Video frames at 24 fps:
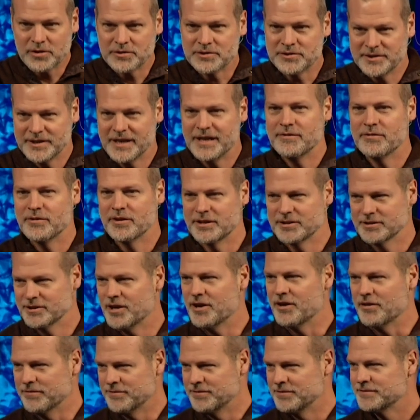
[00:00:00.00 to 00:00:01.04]
called savoring
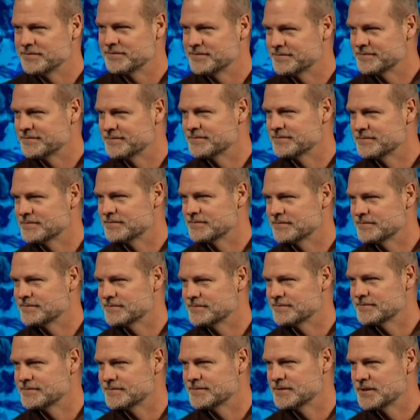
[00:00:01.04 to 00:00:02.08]
love.
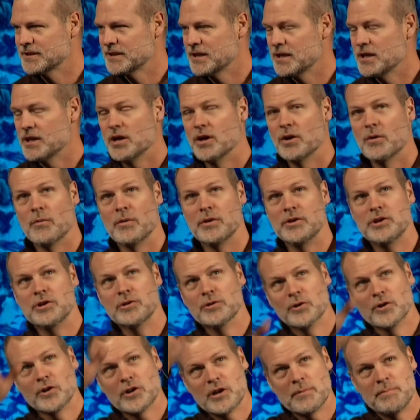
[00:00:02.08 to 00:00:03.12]
When
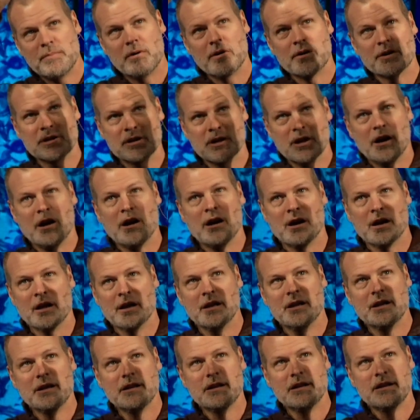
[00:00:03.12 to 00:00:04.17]
you look upon
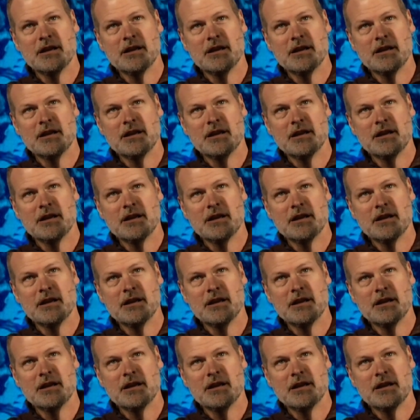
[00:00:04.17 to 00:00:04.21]
God,